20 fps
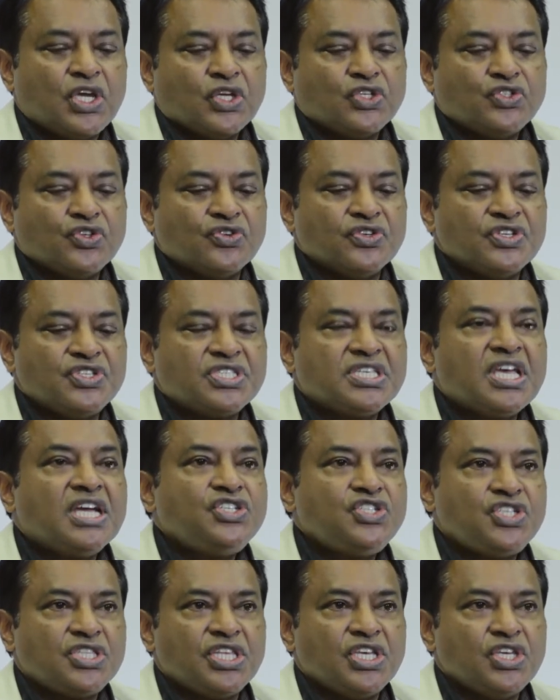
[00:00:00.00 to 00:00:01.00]
to
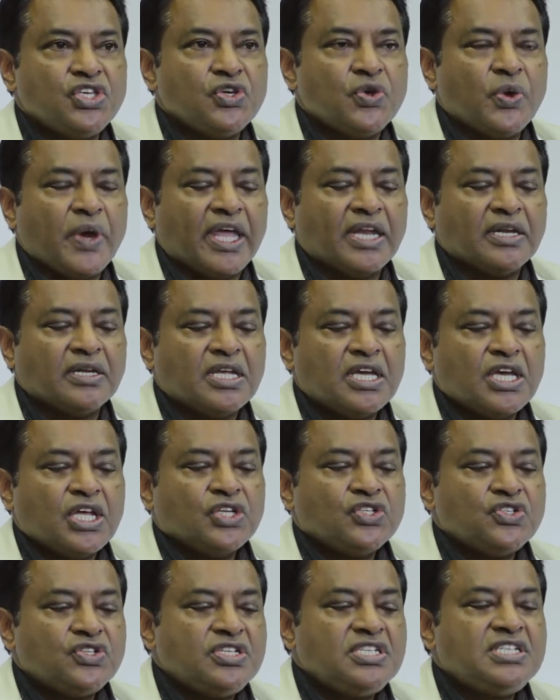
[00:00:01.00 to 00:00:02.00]
research the UN
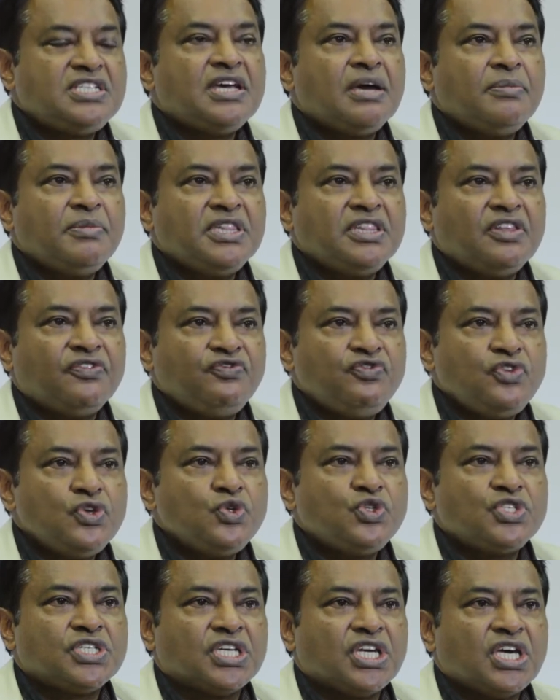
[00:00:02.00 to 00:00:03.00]
to determine the
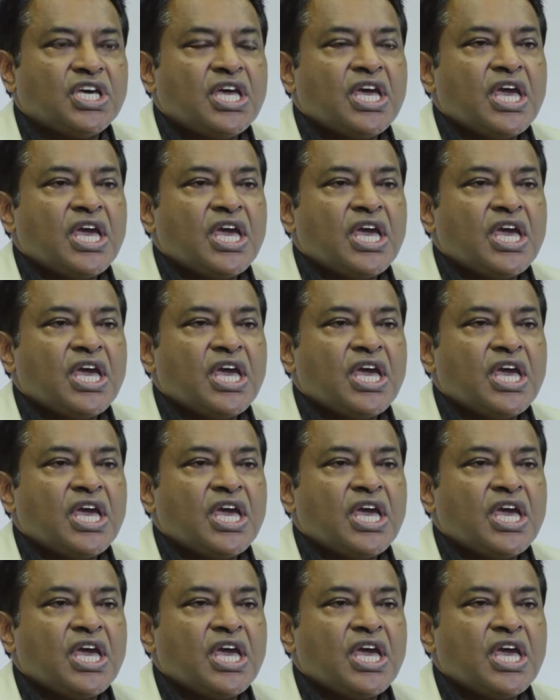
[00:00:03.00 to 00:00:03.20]
future